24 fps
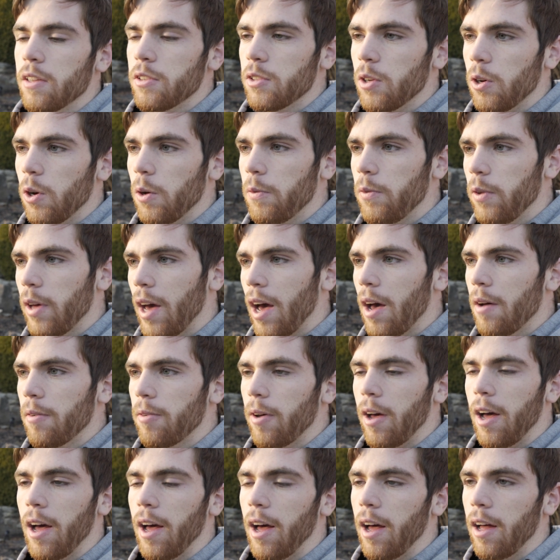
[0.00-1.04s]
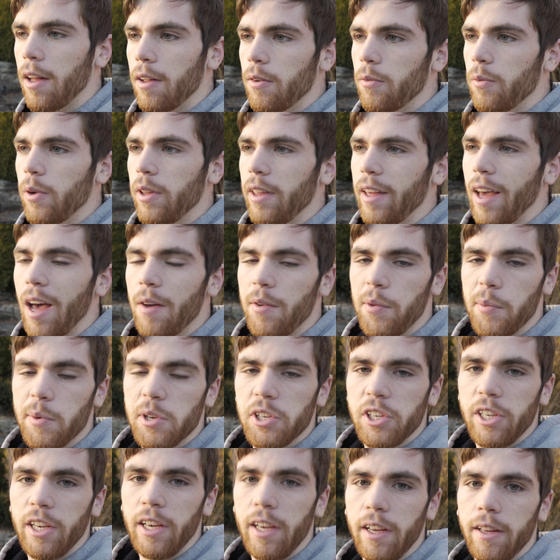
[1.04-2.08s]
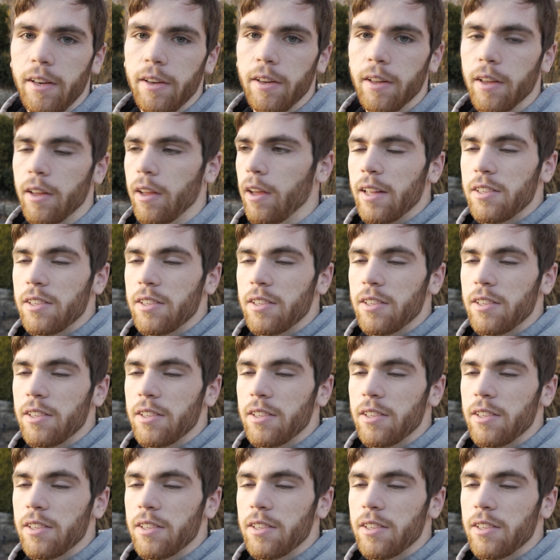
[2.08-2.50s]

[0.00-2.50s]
So if you have a really heavy machine,